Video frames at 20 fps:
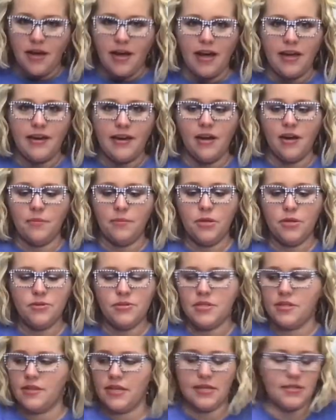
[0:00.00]
And now I'm
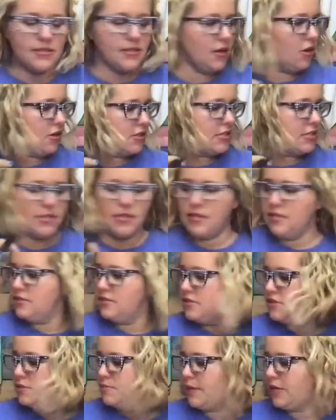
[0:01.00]
using these art. These
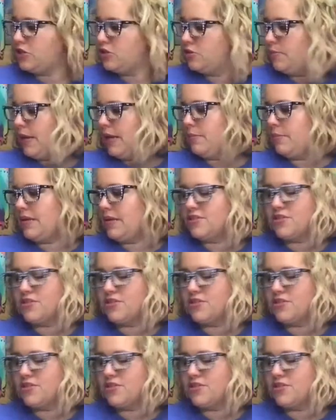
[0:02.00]
are special paint pens.